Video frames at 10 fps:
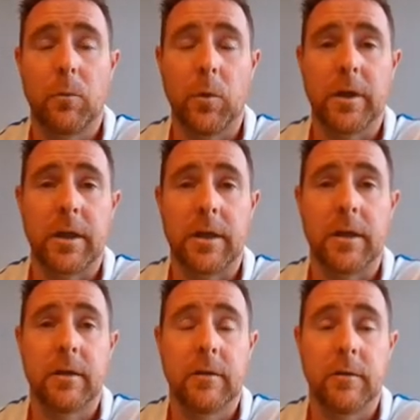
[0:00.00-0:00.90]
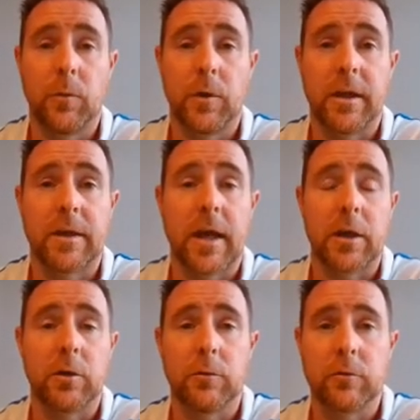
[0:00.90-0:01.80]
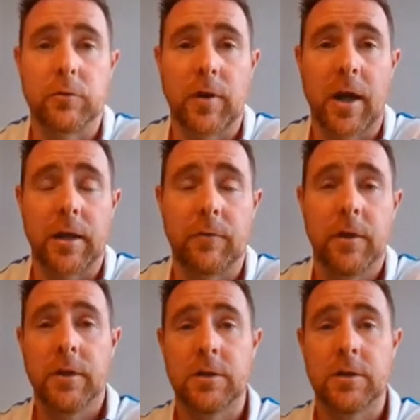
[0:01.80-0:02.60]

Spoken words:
within their Google Drive.